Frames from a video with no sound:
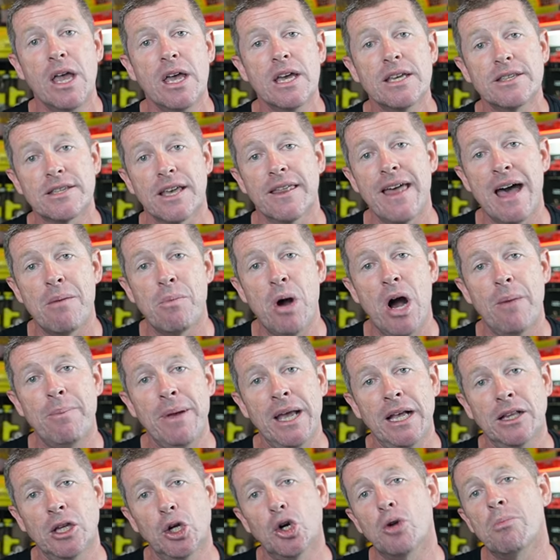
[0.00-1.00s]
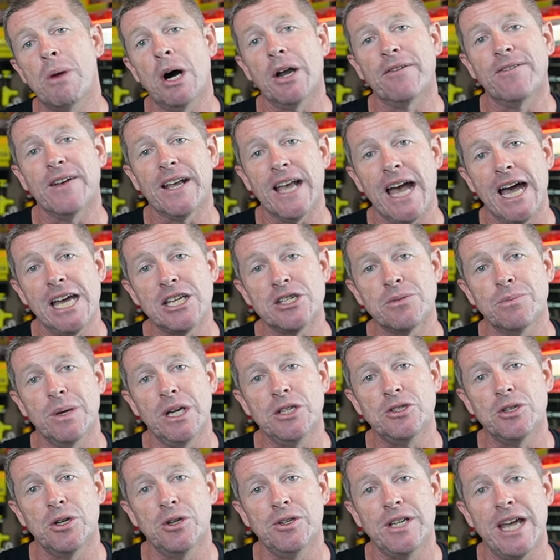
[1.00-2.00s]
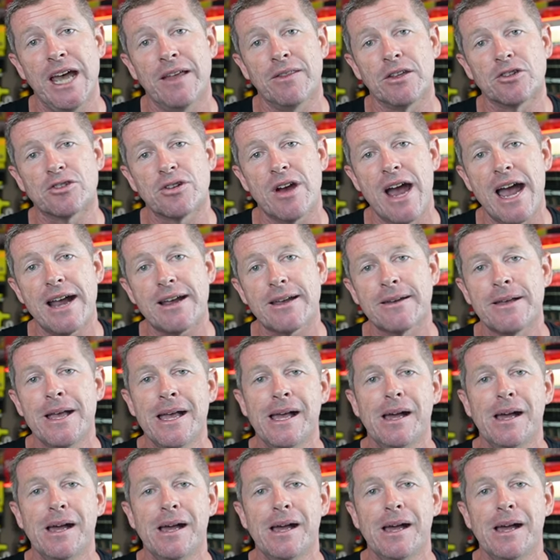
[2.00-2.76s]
So that might be a little modification we do down the track,